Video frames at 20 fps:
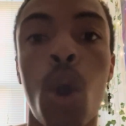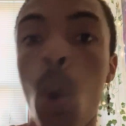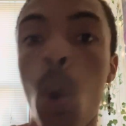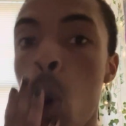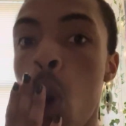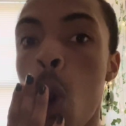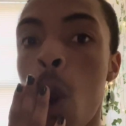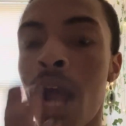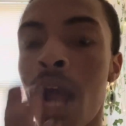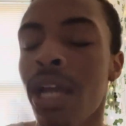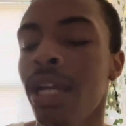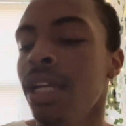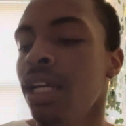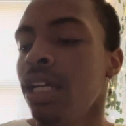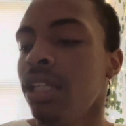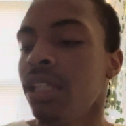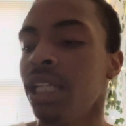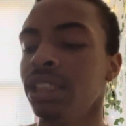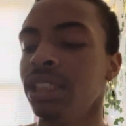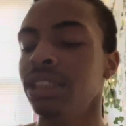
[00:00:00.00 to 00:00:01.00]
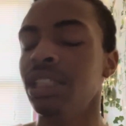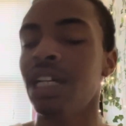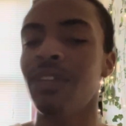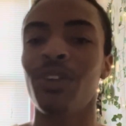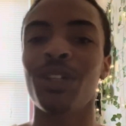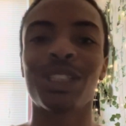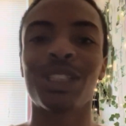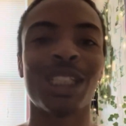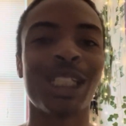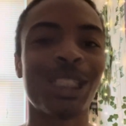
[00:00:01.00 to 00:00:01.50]
Ooh. Let's just not
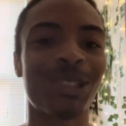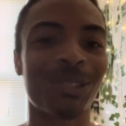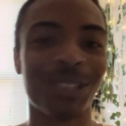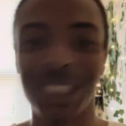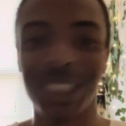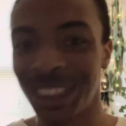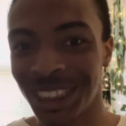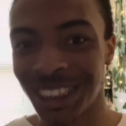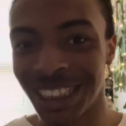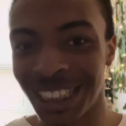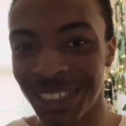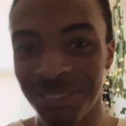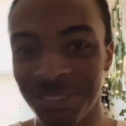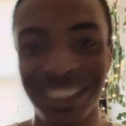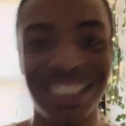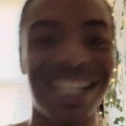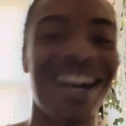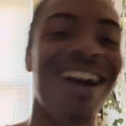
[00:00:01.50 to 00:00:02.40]
focus on these relationships